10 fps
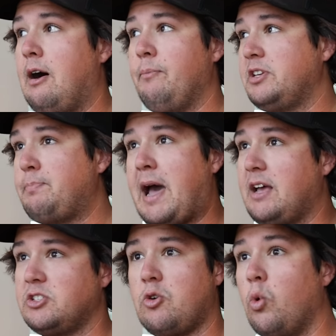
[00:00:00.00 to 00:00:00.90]
This
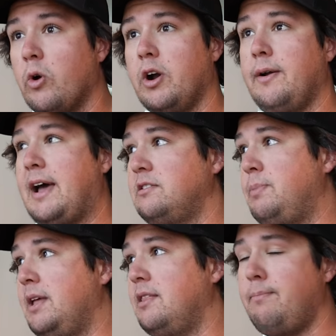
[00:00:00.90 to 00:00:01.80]
past quarter has
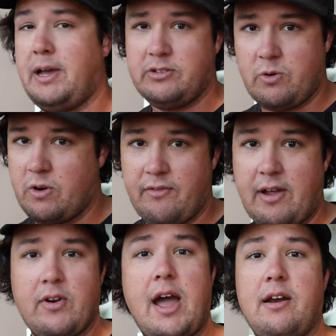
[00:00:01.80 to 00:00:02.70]
been the best quarter I've
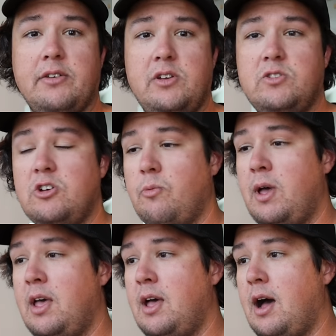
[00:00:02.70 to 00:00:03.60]
ever had on YouTube.
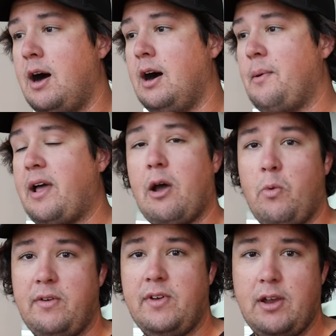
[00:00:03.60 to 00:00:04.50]
I got
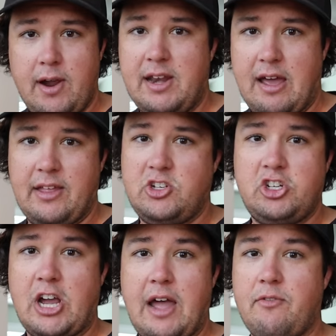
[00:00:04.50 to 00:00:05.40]
one video right now that's
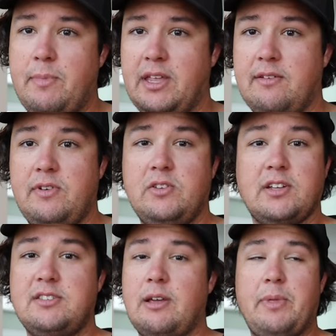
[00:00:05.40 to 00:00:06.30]
shy of 1 million views.
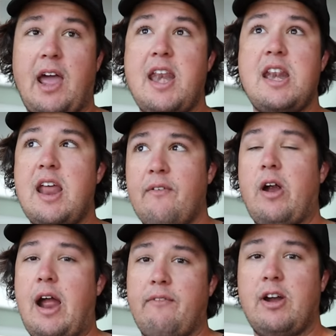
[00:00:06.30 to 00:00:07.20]
That's something I never,
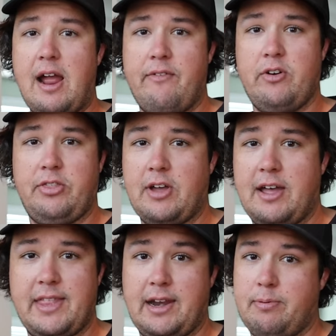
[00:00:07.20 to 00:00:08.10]
ever, ever
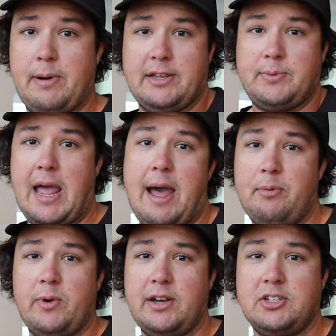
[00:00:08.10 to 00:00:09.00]
thought that it could possibly
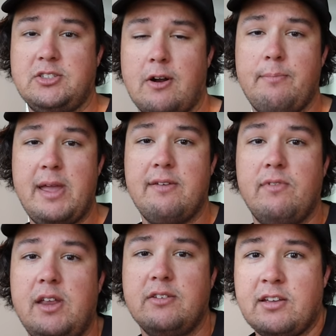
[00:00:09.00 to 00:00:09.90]
happen when I just started making
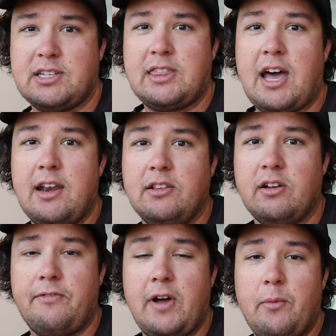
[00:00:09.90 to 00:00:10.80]
videos, because I thought it
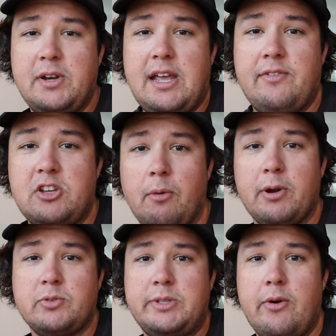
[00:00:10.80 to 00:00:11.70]
looked fun when David
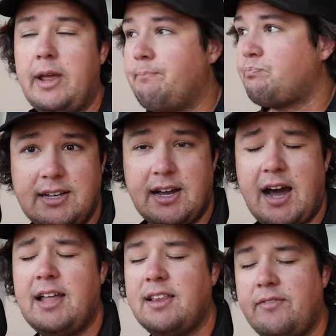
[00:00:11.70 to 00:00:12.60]
Dobrik was doing it.
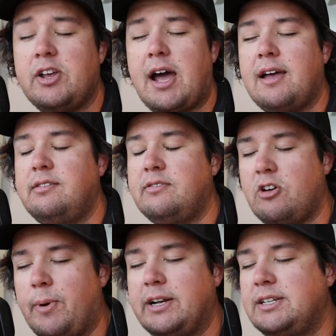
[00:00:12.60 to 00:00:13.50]
I love you guys
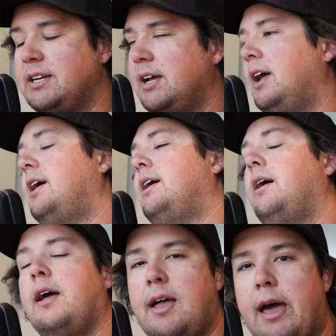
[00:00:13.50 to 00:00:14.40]
so much,
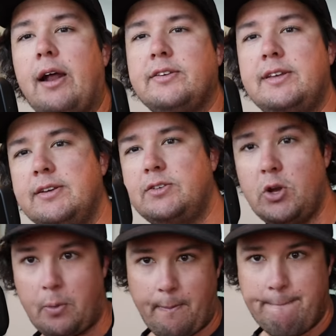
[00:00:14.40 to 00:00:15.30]
and I'll see you soon.